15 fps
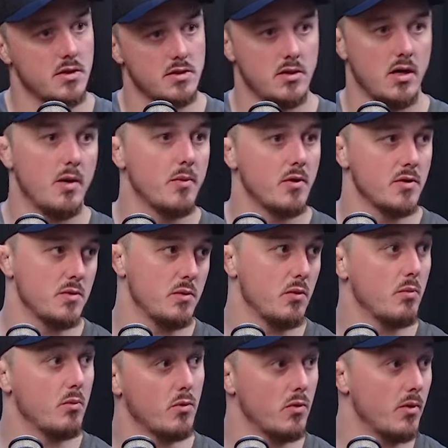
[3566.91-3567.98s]
the time, because we
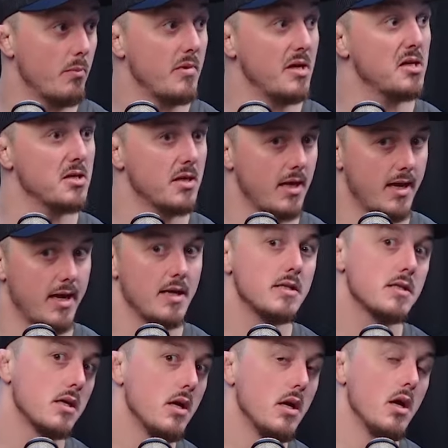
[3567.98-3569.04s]
want more immediate
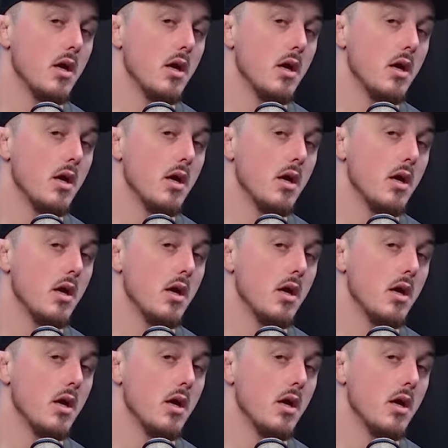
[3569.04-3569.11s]
hits.